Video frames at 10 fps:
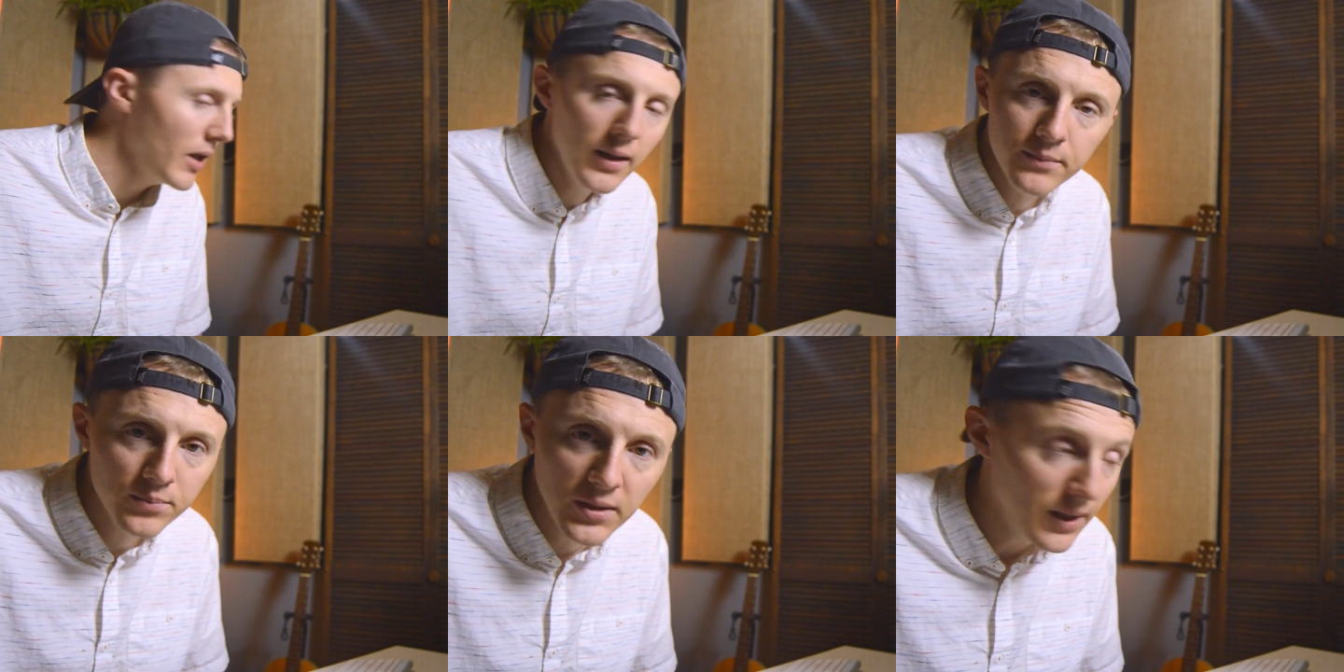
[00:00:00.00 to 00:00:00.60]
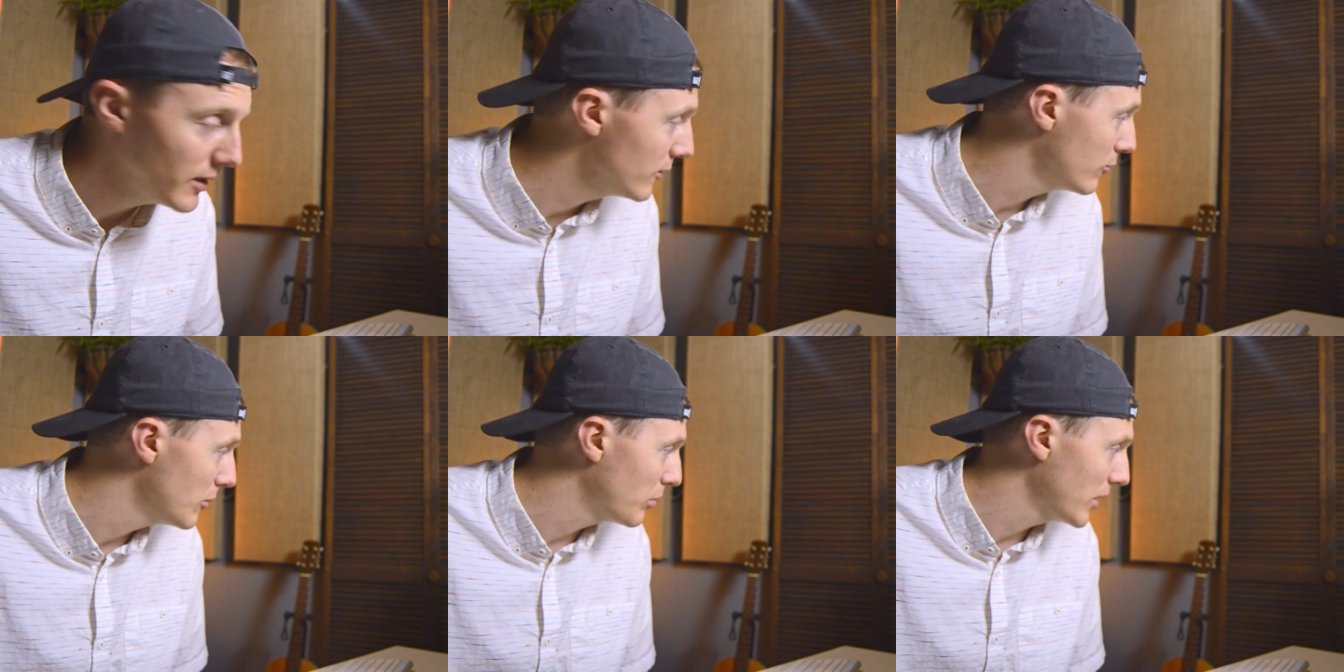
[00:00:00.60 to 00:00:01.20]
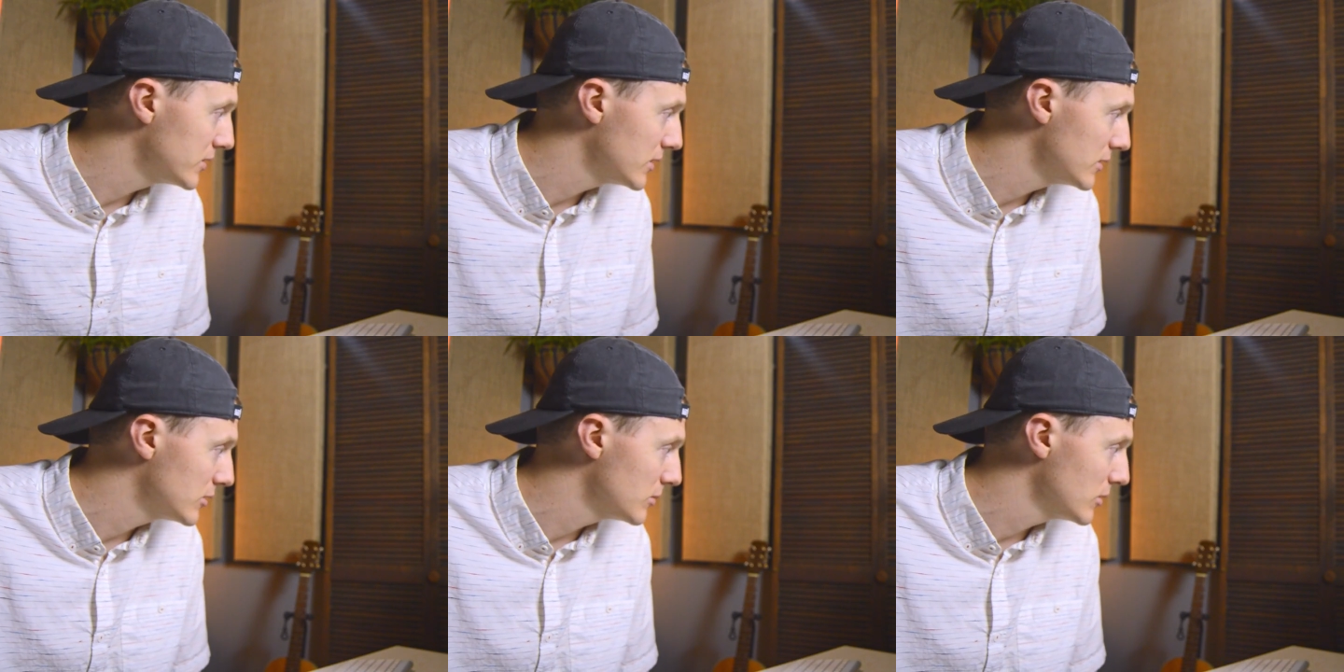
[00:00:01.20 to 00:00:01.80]
like 10 different bass
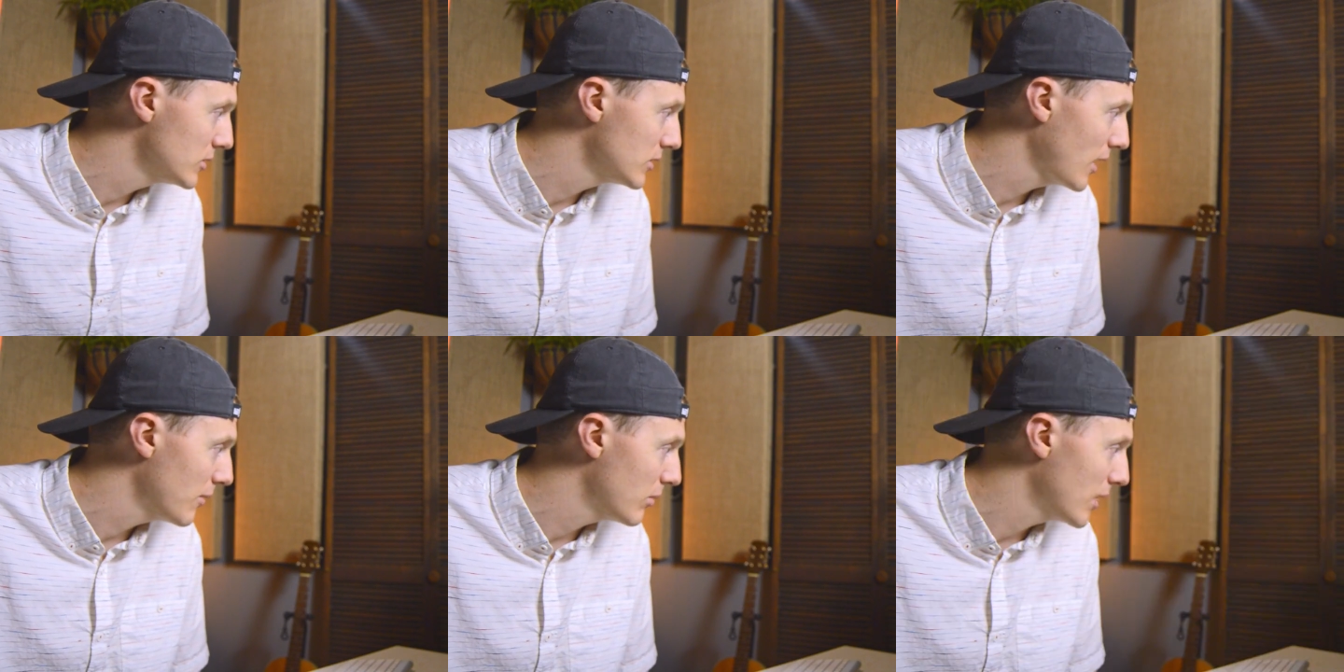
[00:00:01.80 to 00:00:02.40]
instruments, not